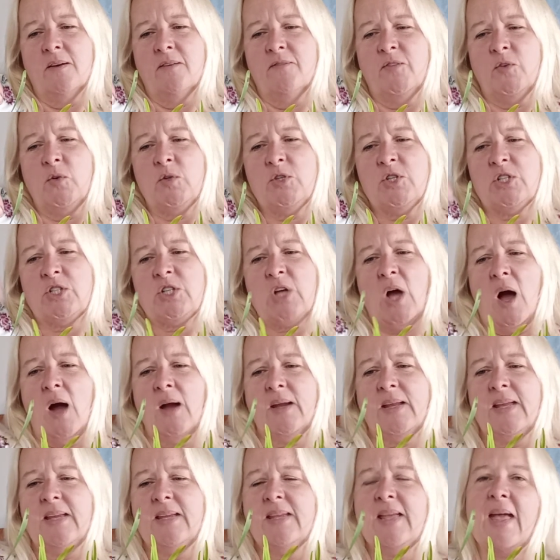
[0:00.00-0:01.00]

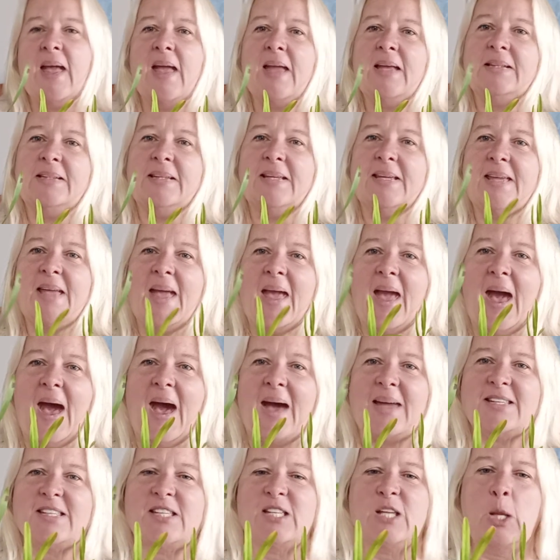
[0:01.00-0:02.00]
Fujitake Kaylee
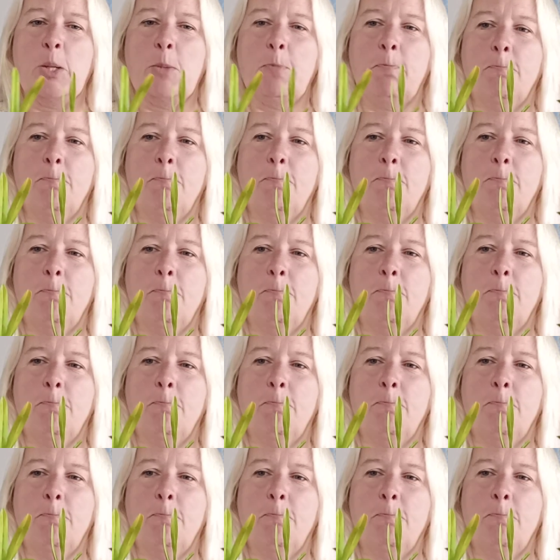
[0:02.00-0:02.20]
Cat.